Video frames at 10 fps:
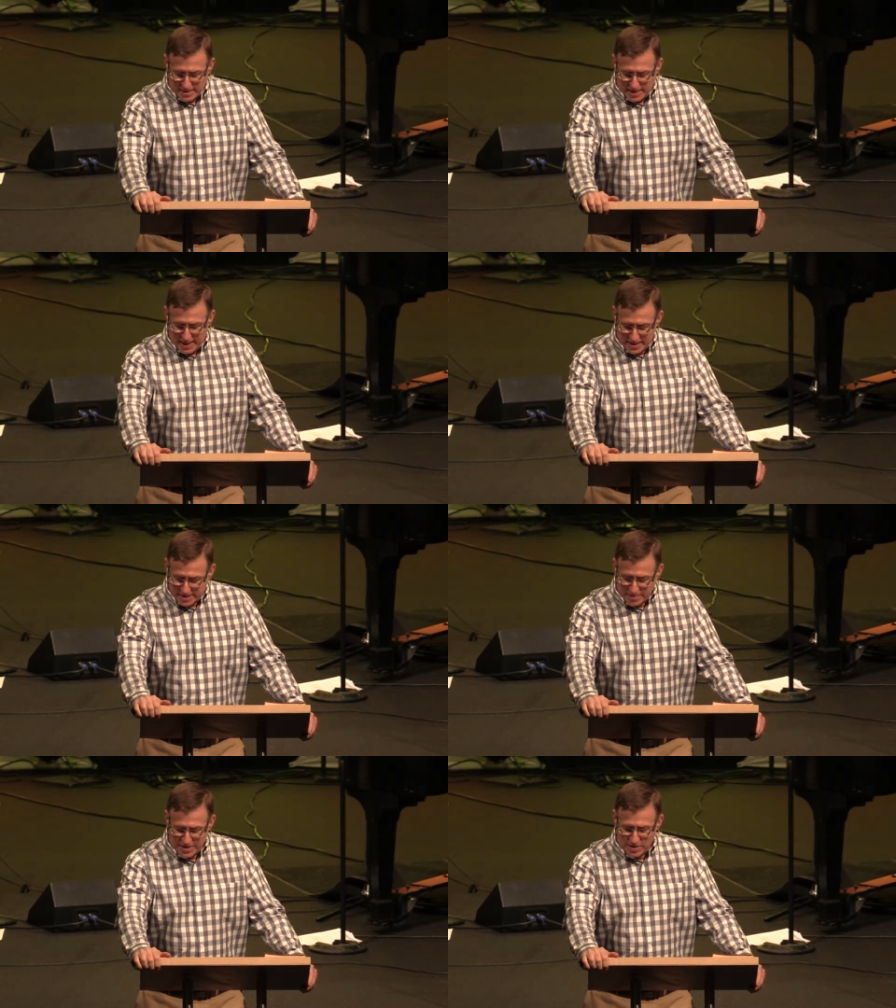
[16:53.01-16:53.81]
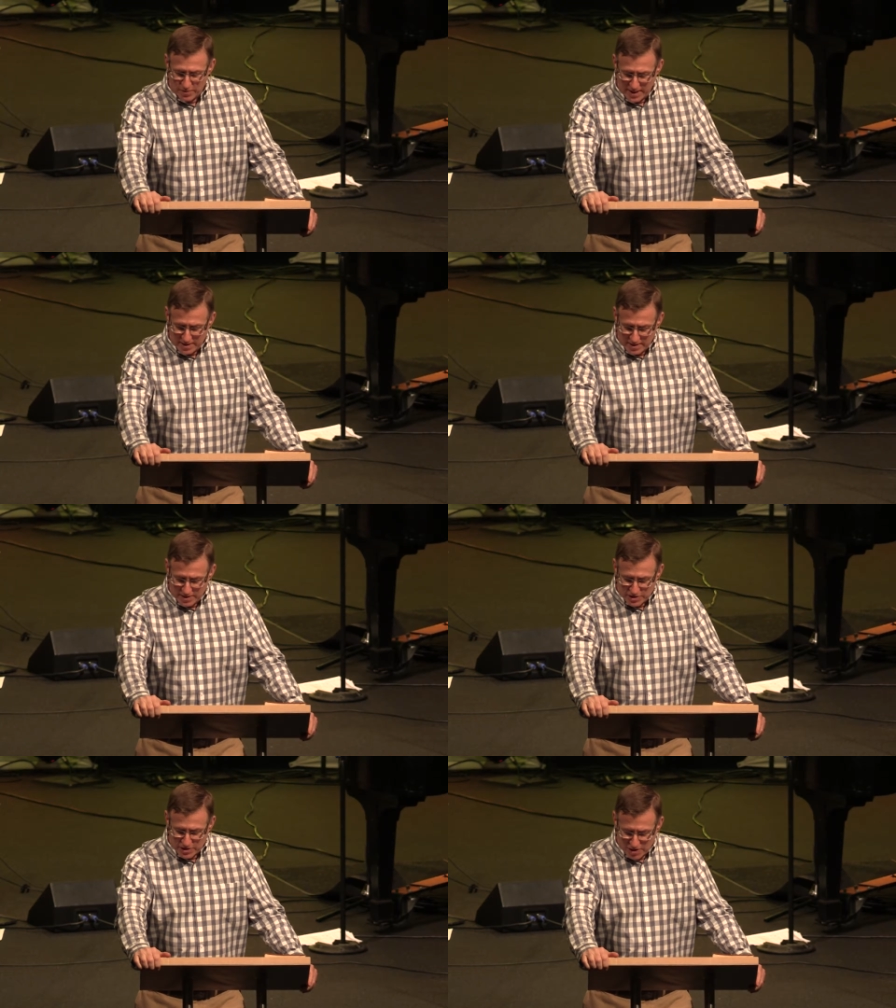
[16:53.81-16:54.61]
And it's something that we
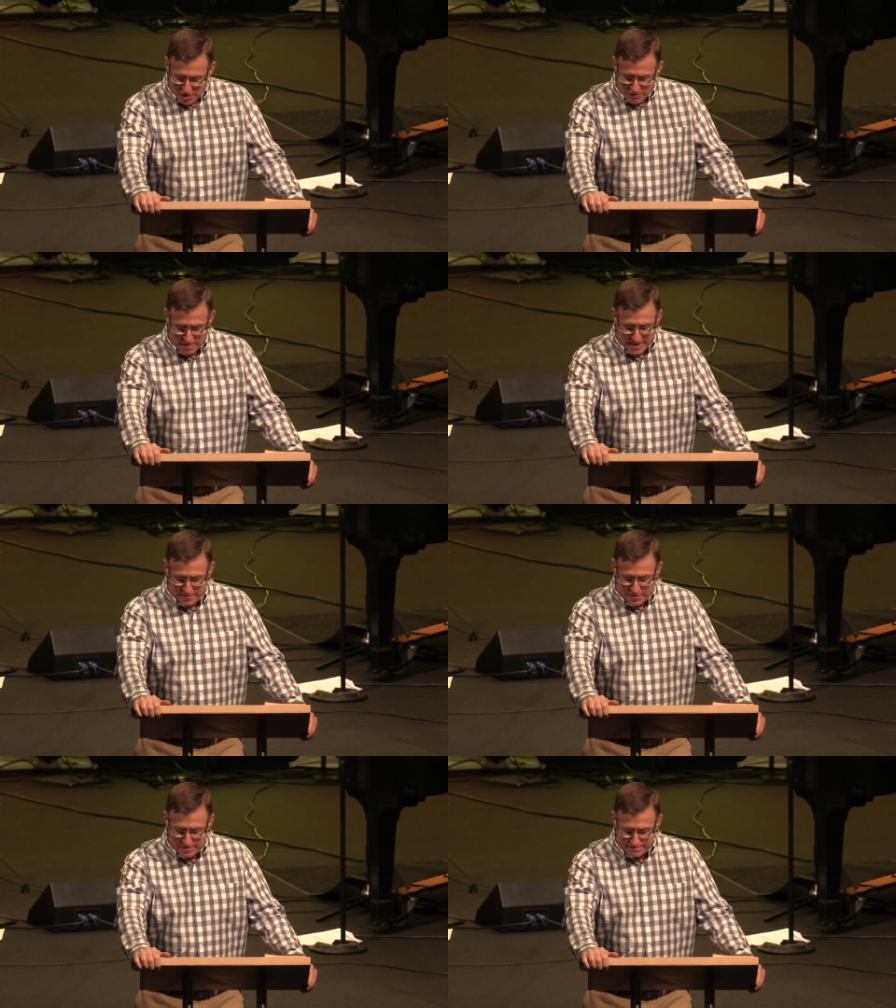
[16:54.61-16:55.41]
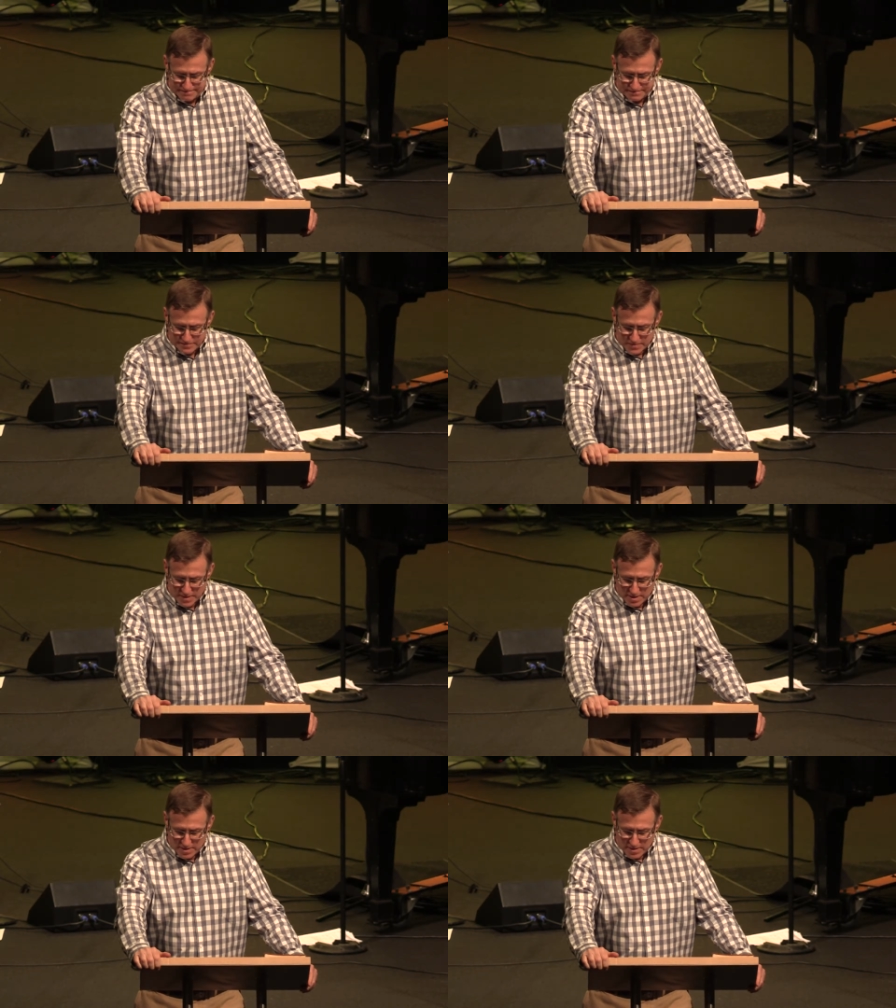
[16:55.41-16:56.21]
should all remember.
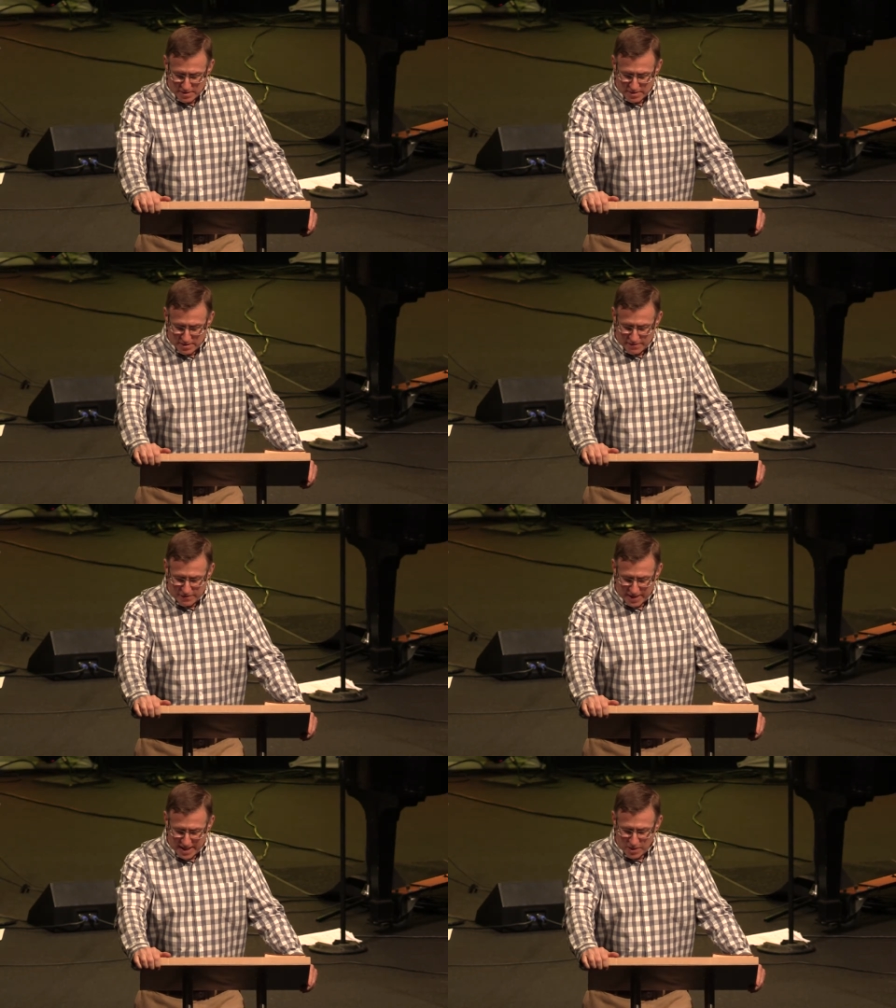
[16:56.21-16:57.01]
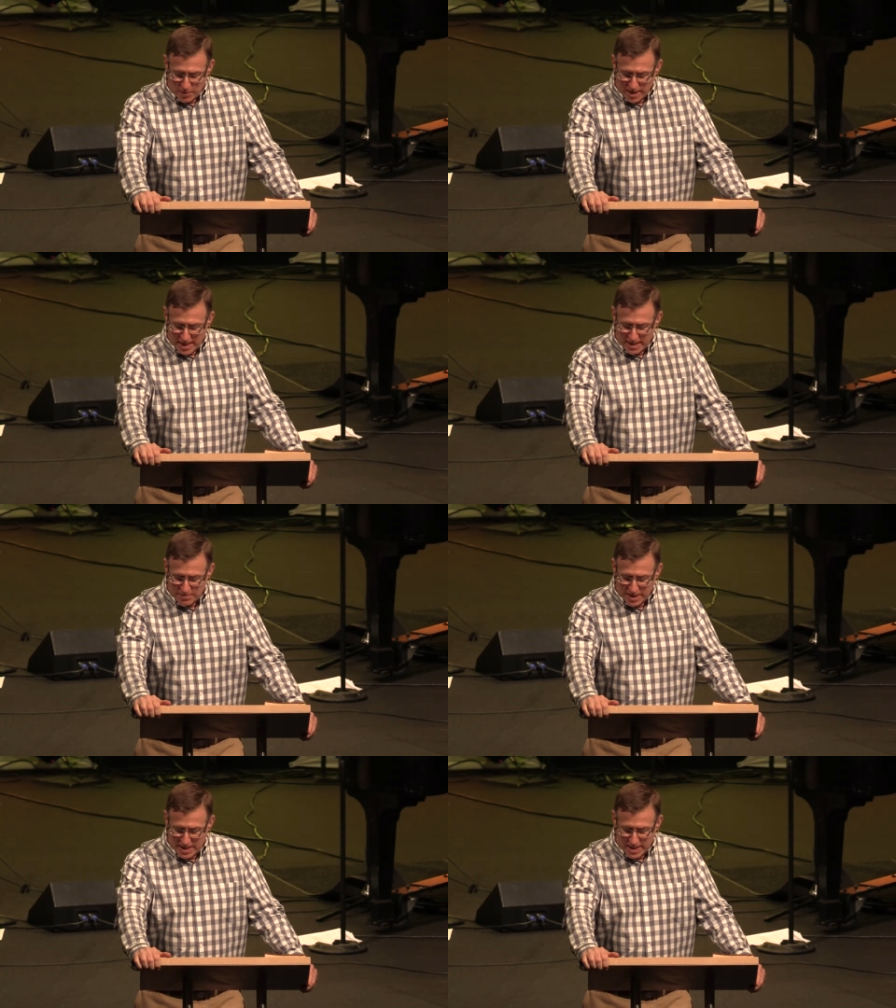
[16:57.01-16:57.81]
Forgetting what lies
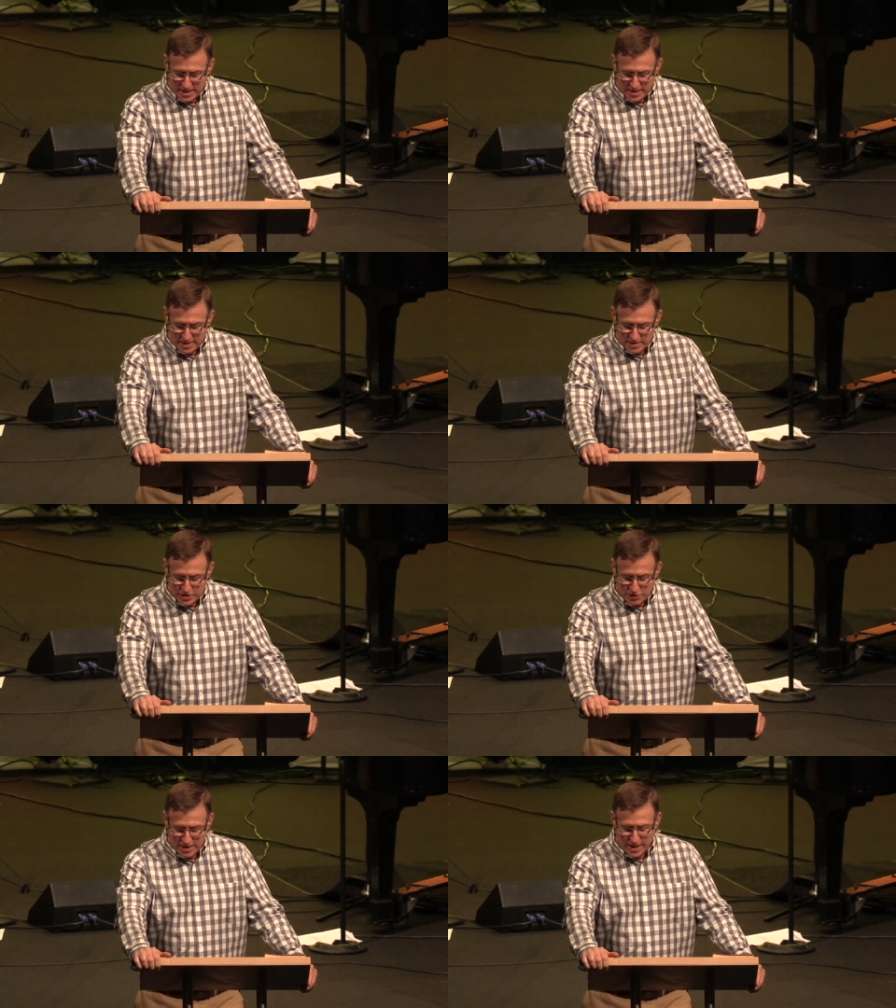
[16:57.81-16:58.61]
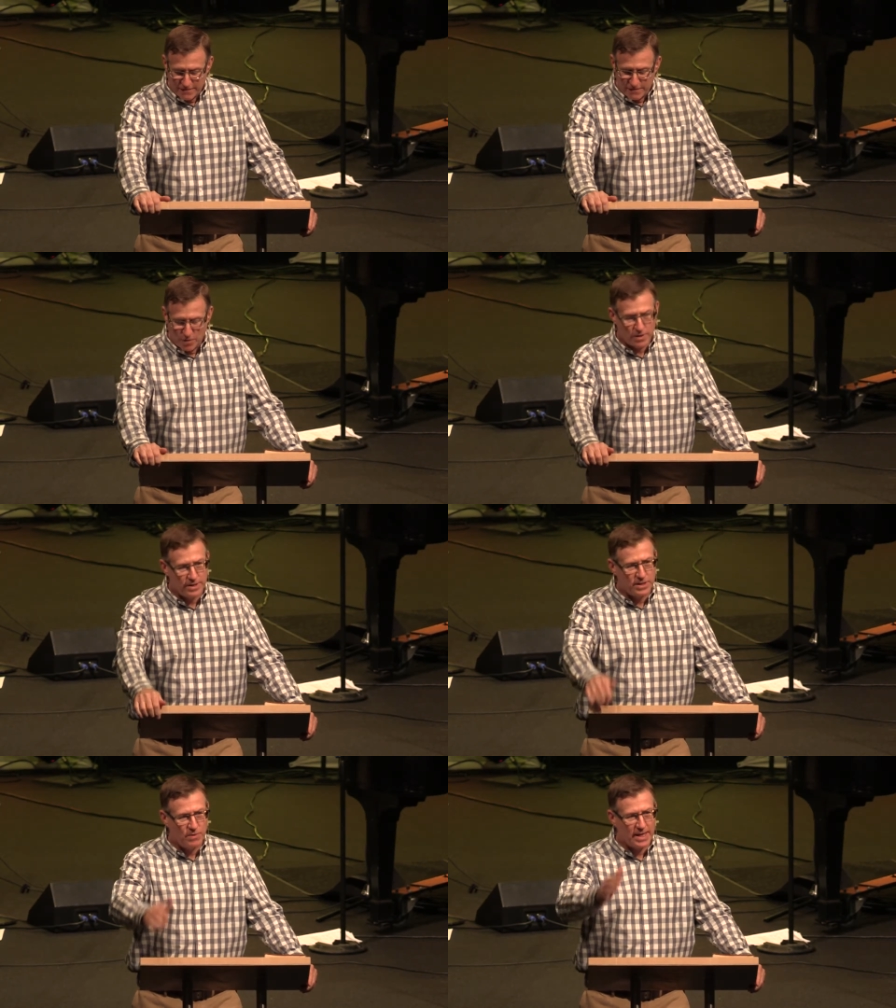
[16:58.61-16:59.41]
behind and straining
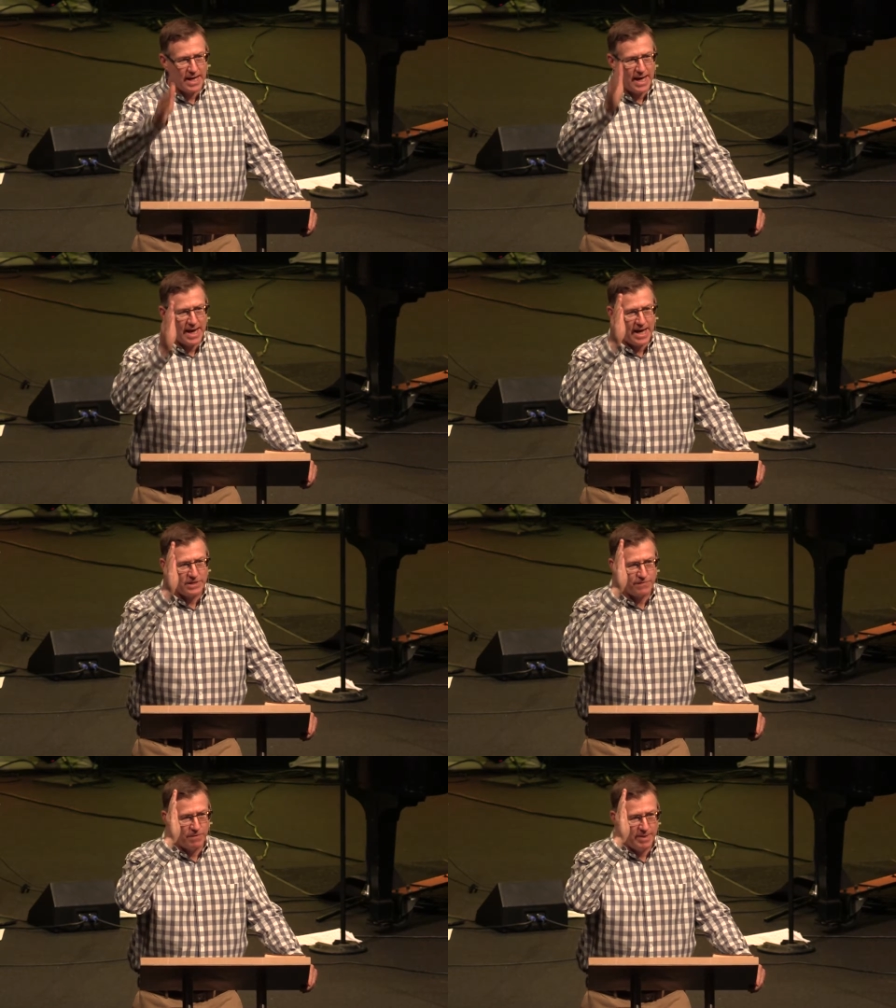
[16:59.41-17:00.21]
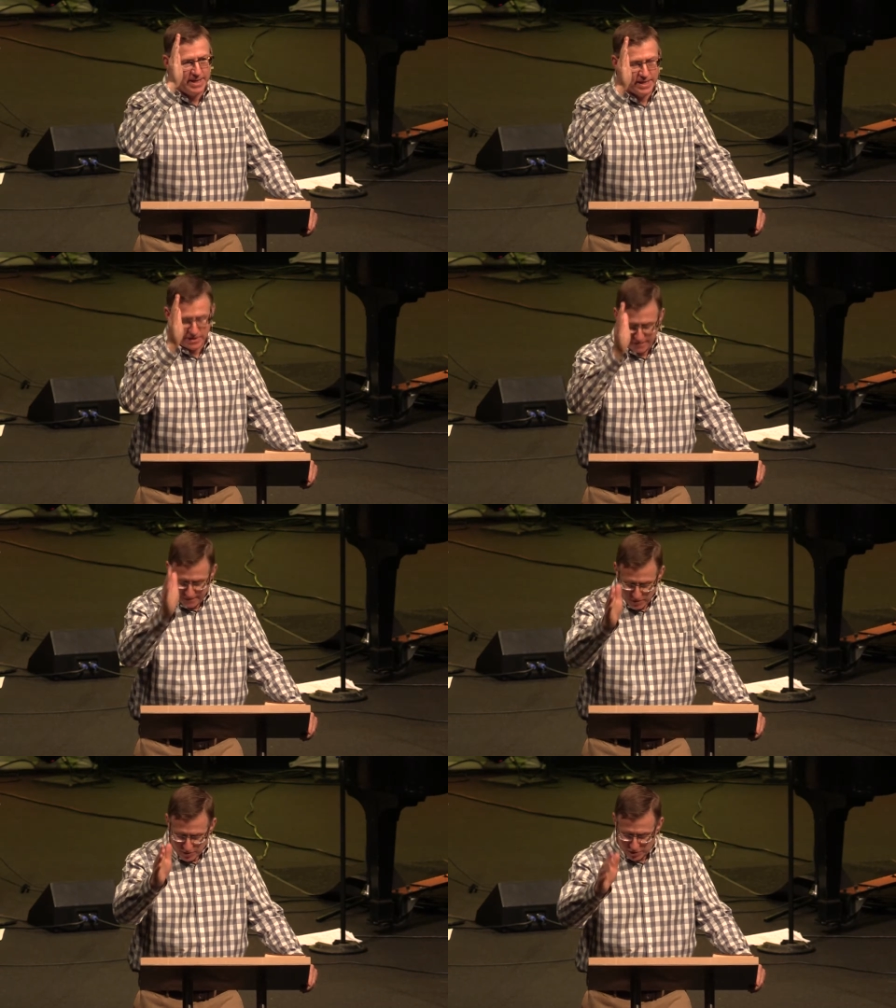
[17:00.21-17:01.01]
forward to what God has for me in the
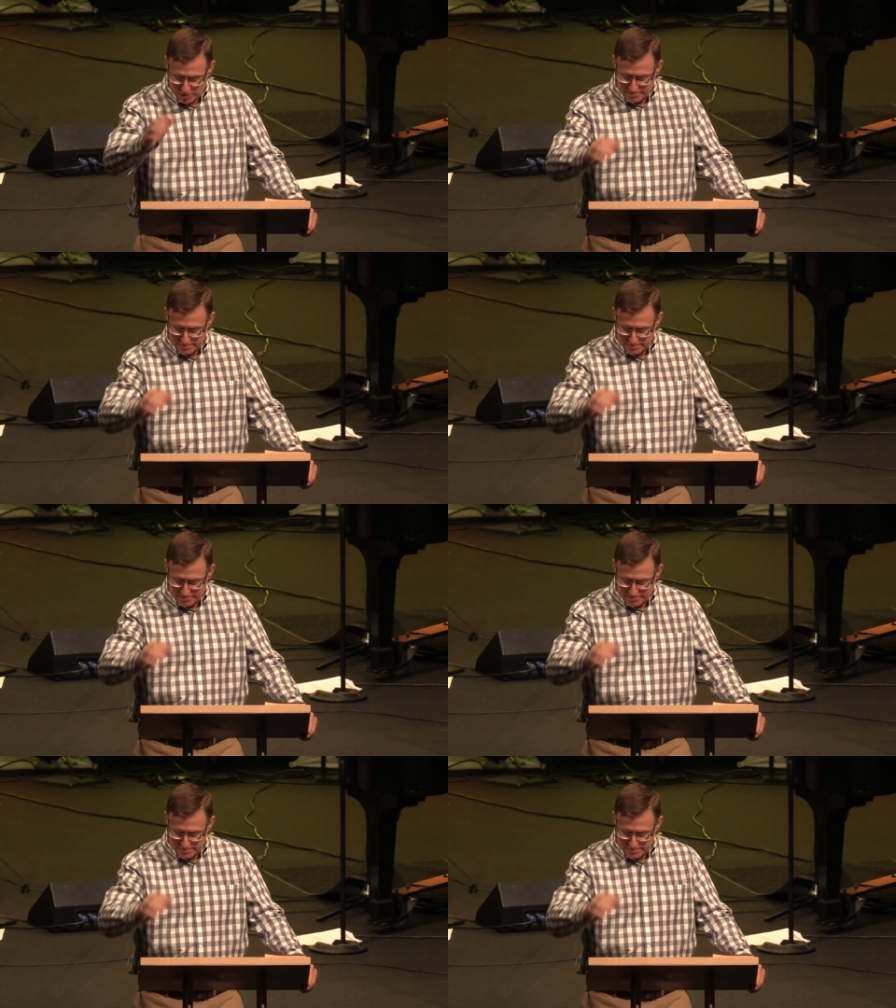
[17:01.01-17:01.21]
future.